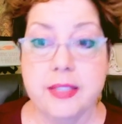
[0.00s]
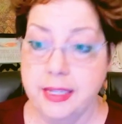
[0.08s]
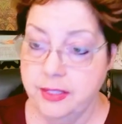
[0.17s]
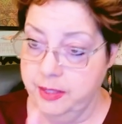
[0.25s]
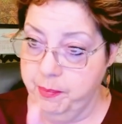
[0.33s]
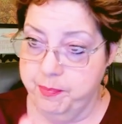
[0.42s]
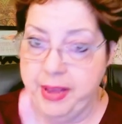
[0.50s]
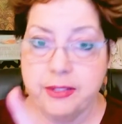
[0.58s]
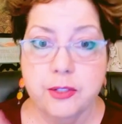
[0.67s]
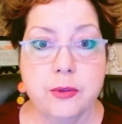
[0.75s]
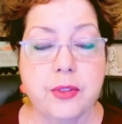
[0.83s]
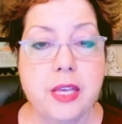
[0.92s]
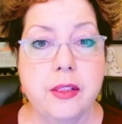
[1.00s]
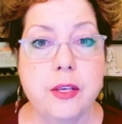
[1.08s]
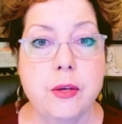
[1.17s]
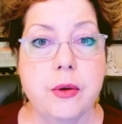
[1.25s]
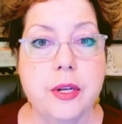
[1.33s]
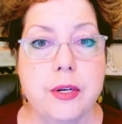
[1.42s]
that's the best thing
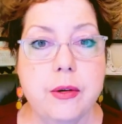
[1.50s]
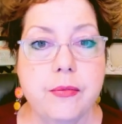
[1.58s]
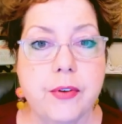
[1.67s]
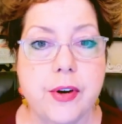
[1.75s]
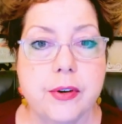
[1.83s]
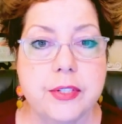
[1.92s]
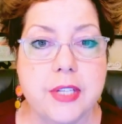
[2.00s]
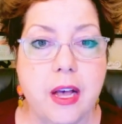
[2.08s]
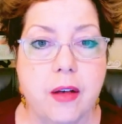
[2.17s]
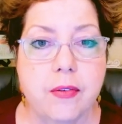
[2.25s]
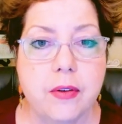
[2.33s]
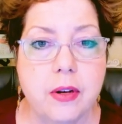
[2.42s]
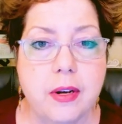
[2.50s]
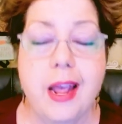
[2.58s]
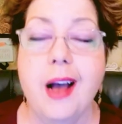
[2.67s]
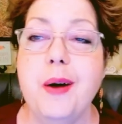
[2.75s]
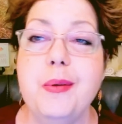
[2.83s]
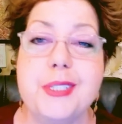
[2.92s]
that you can do for yourself.
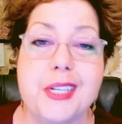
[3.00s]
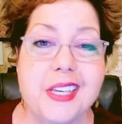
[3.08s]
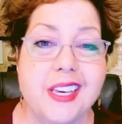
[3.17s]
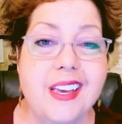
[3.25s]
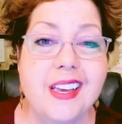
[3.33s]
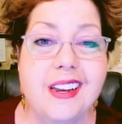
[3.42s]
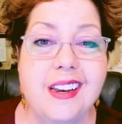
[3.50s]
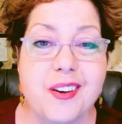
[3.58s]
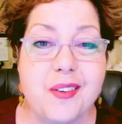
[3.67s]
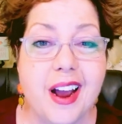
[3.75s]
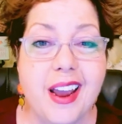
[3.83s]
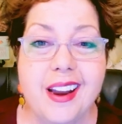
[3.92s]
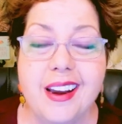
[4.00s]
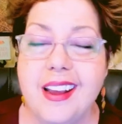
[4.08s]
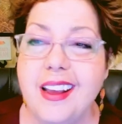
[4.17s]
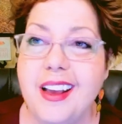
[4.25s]
Now, I was a kid, right?